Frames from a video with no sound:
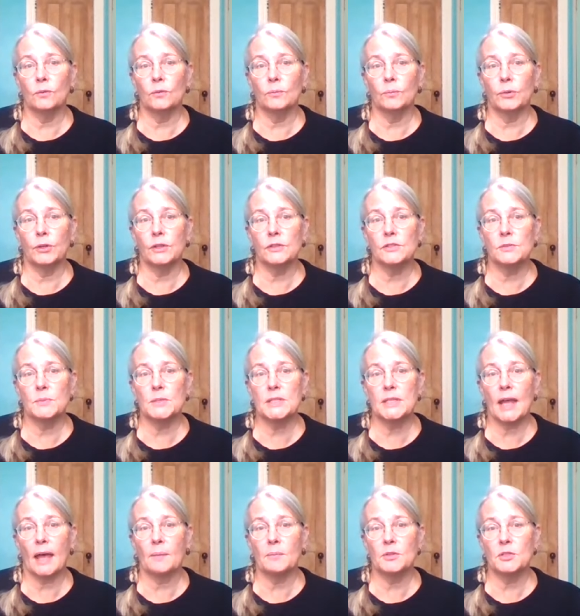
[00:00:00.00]
putting some
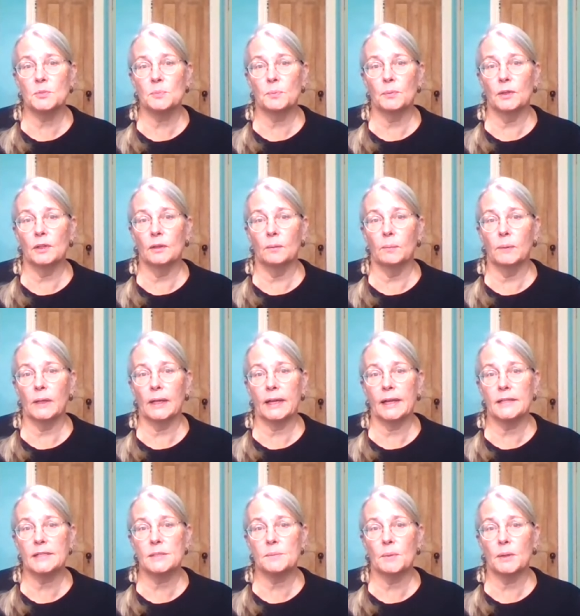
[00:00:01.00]
established little
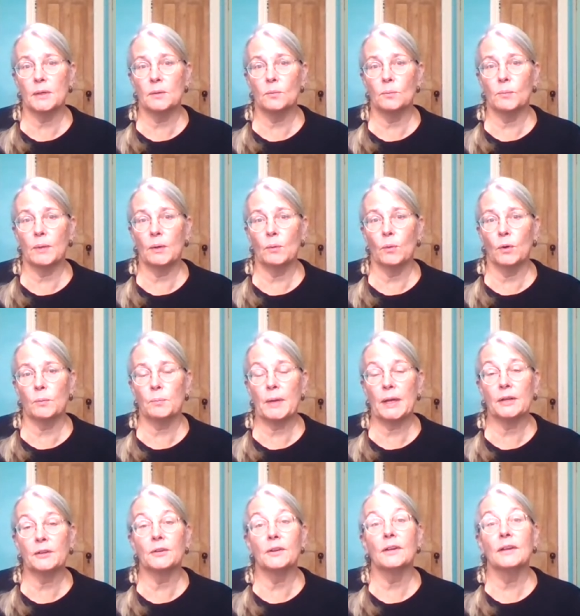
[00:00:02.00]
plants might work
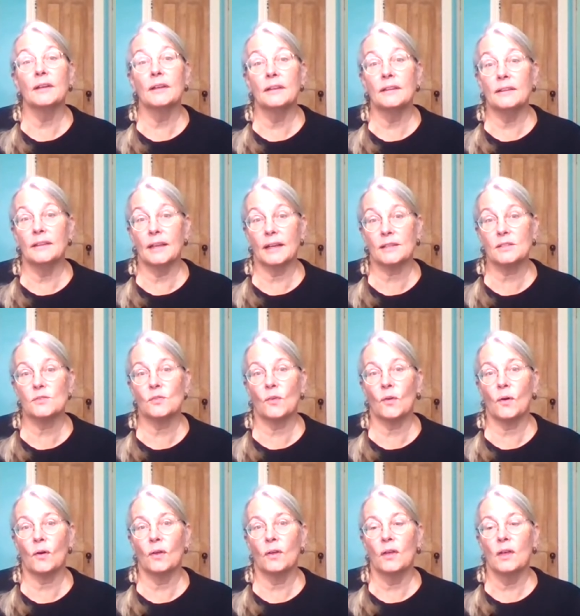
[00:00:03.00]
better next
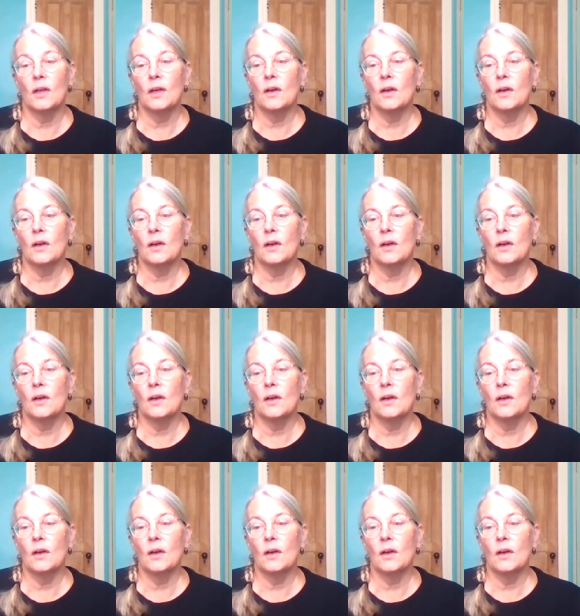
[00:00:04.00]
fall.